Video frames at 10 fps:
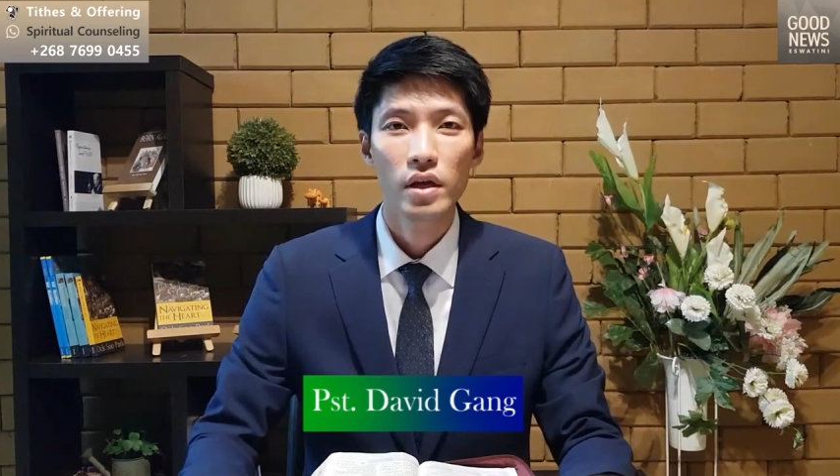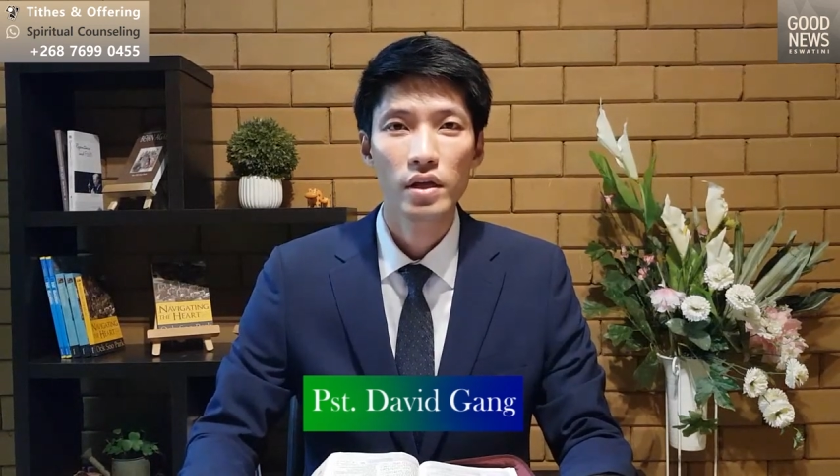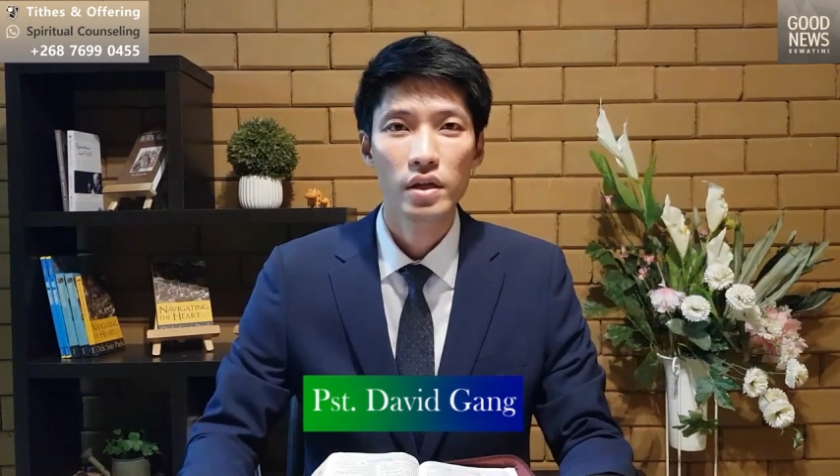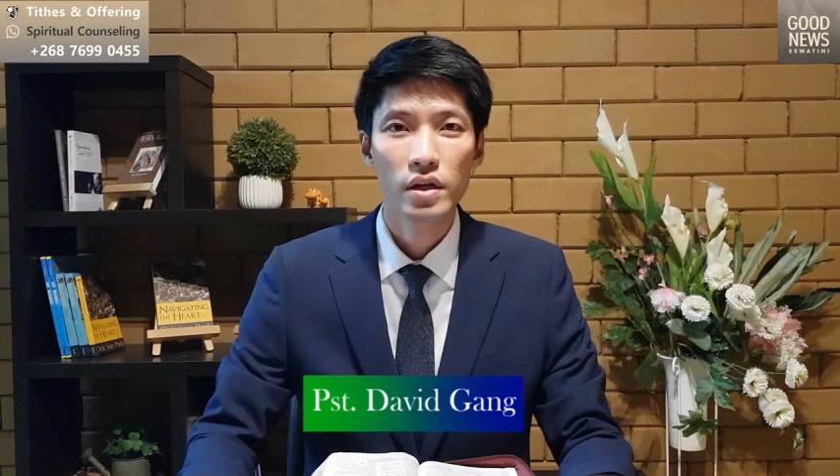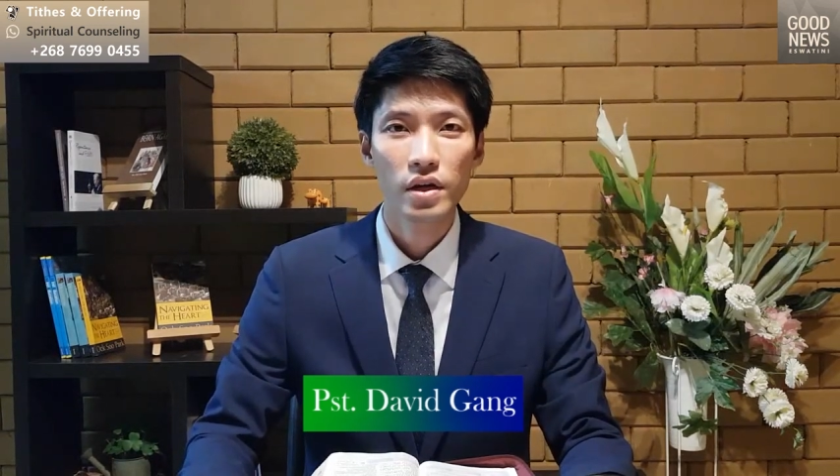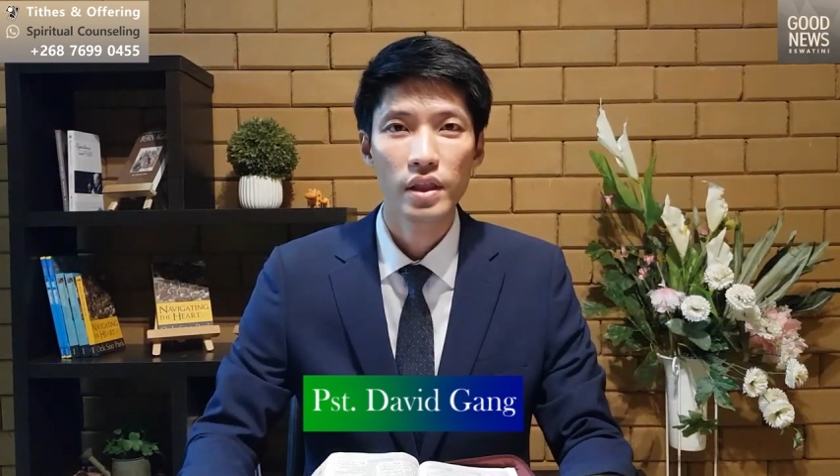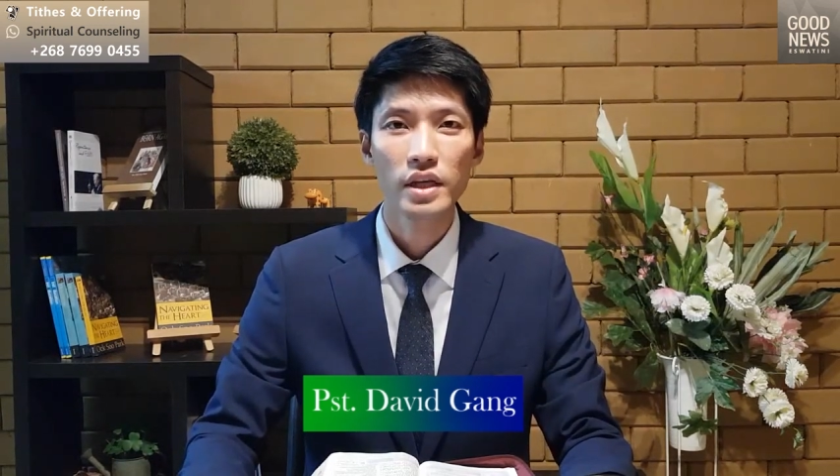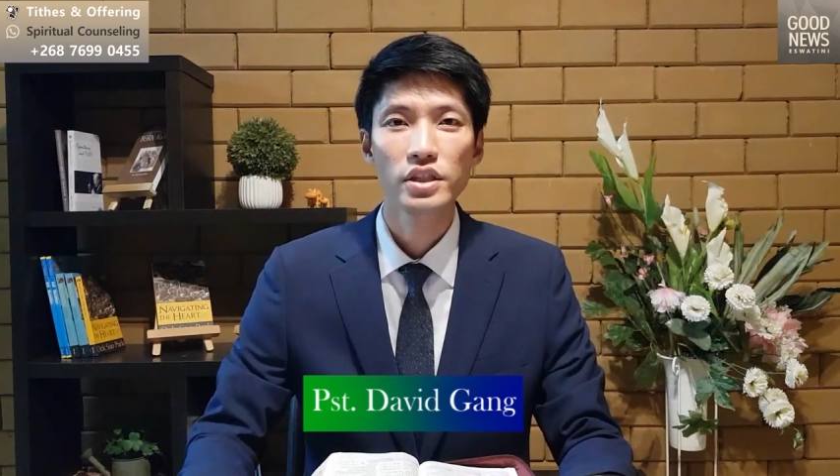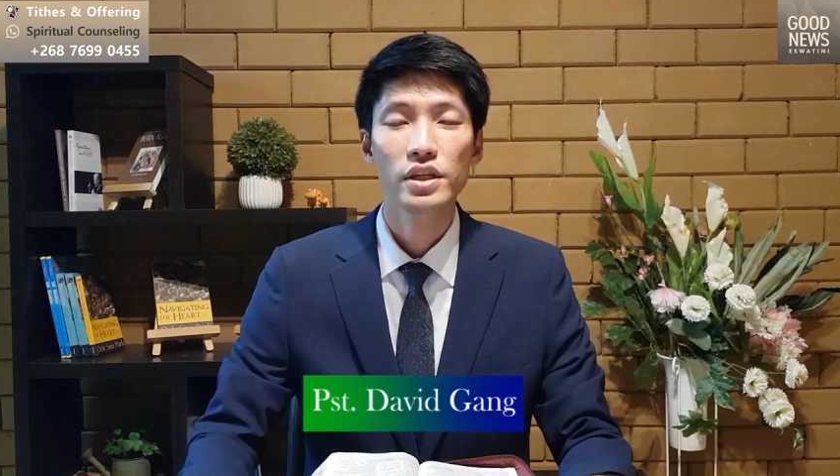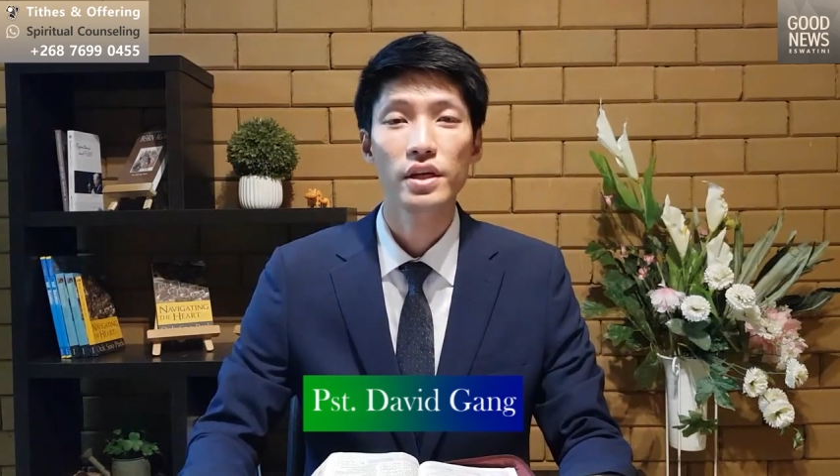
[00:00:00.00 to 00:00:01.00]
In
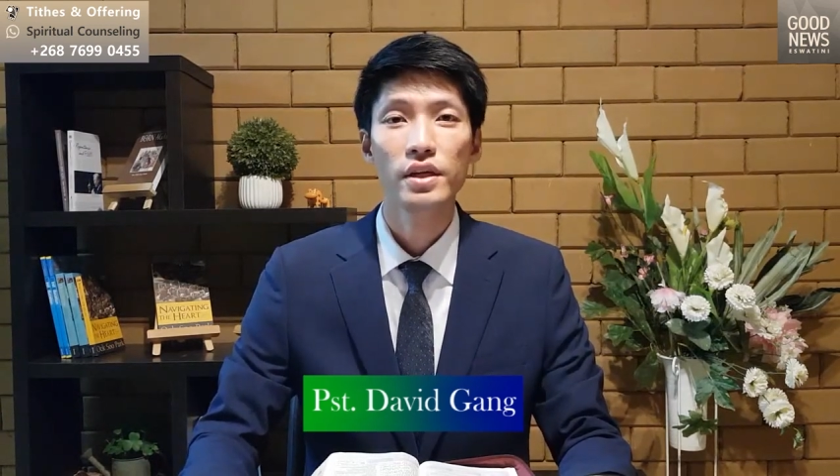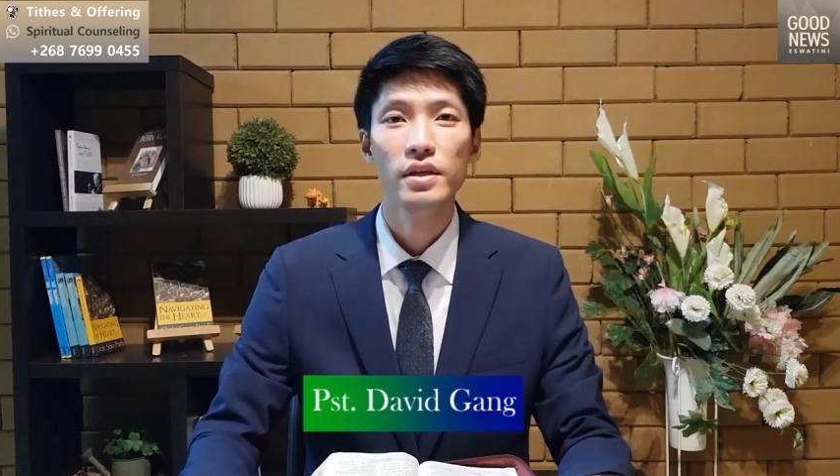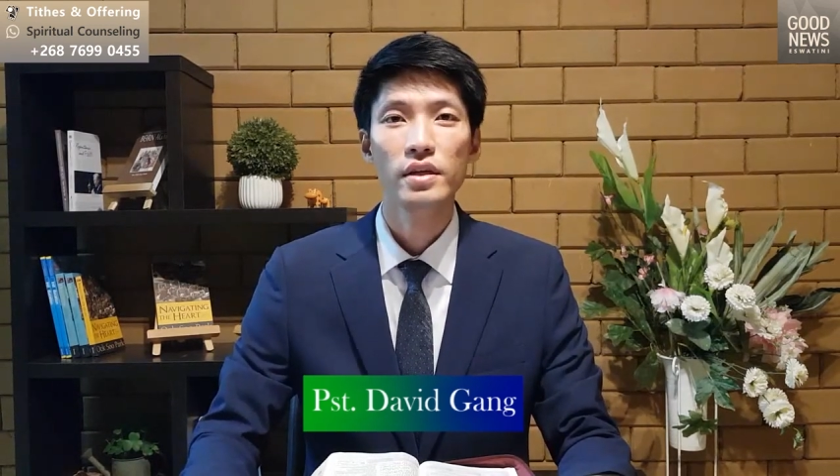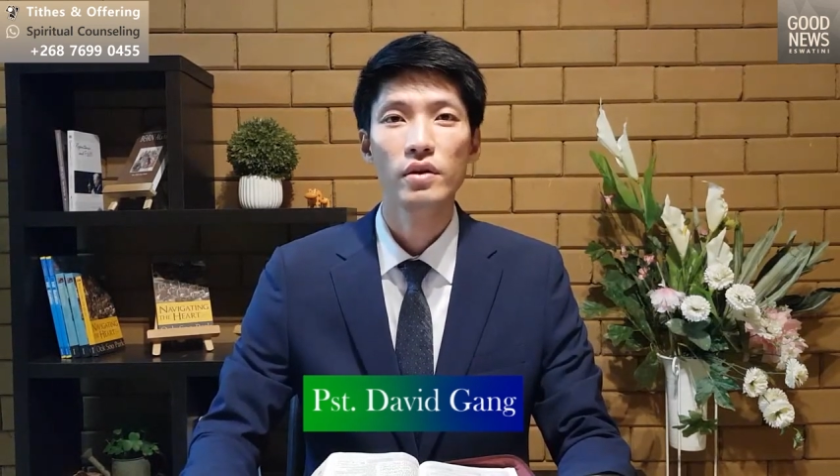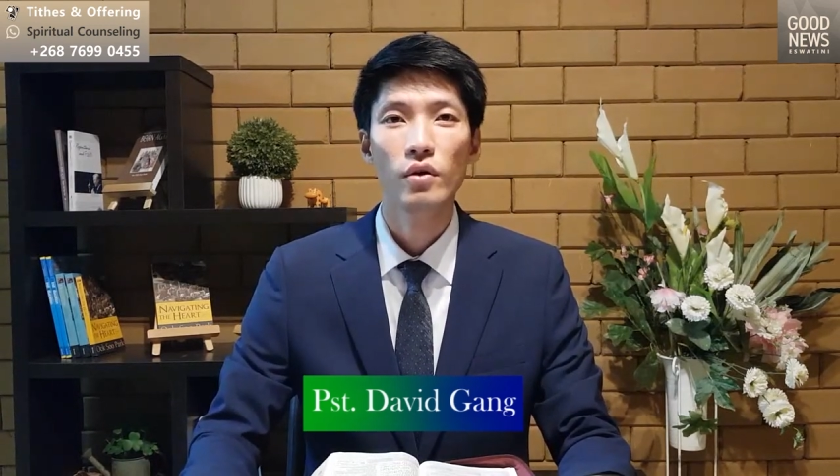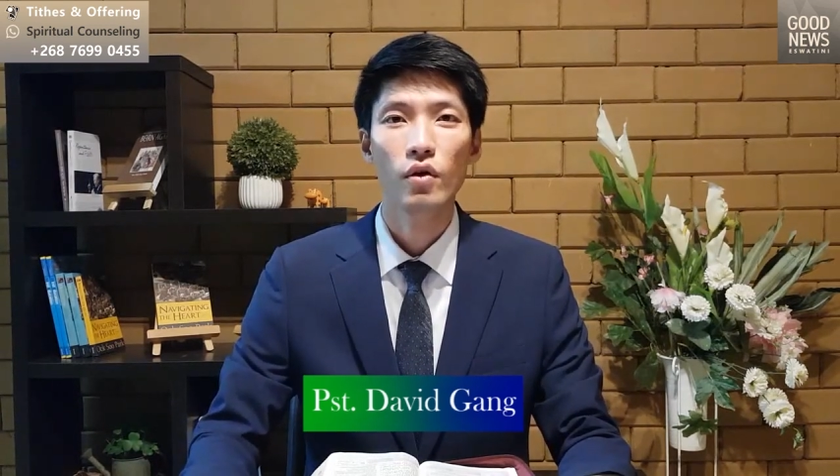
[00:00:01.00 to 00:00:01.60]
connection